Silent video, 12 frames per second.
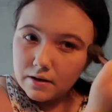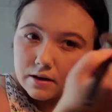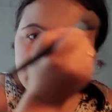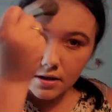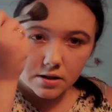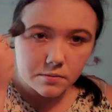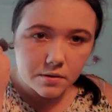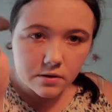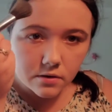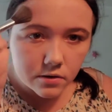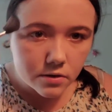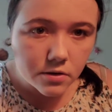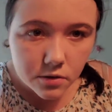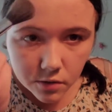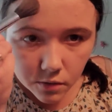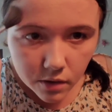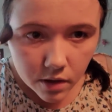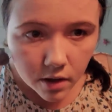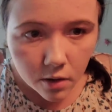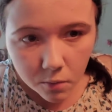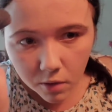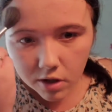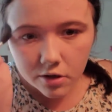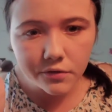As we go to
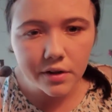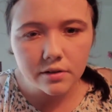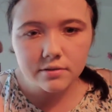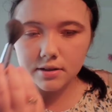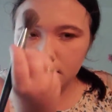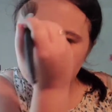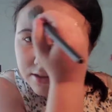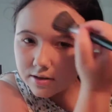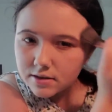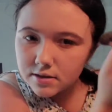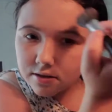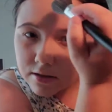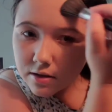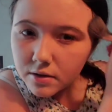water fountains,